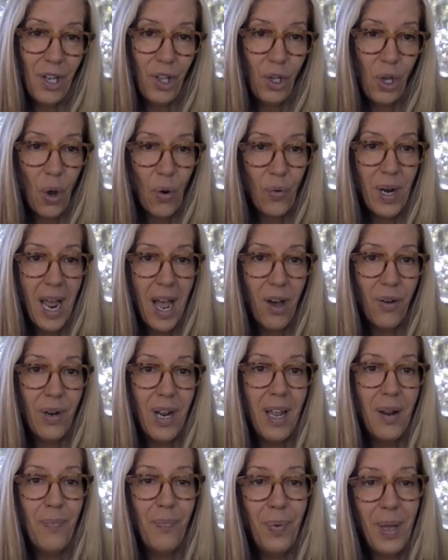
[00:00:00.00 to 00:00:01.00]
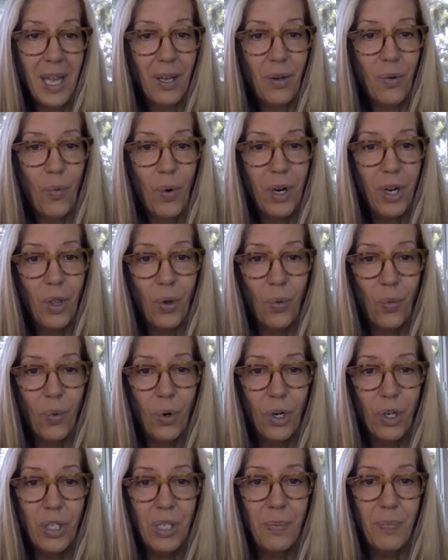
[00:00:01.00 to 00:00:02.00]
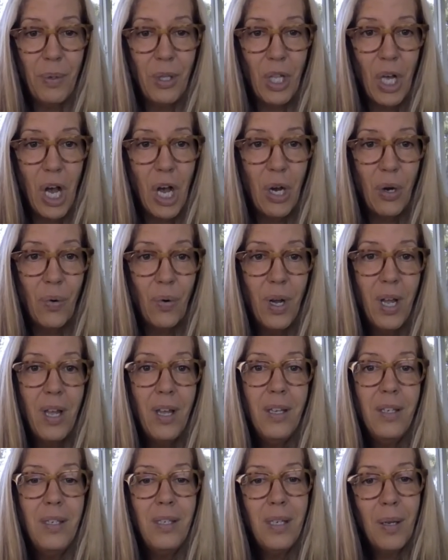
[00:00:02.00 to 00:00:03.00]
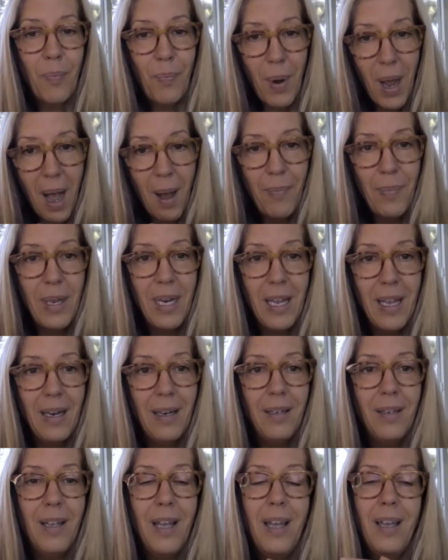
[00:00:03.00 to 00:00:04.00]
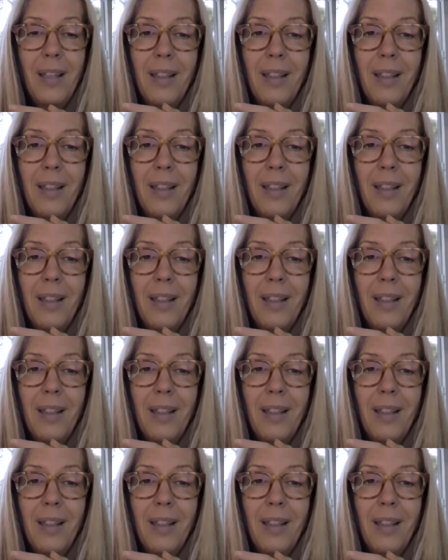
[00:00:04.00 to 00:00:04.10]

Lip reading: go down and pick one of the words below to pop it in.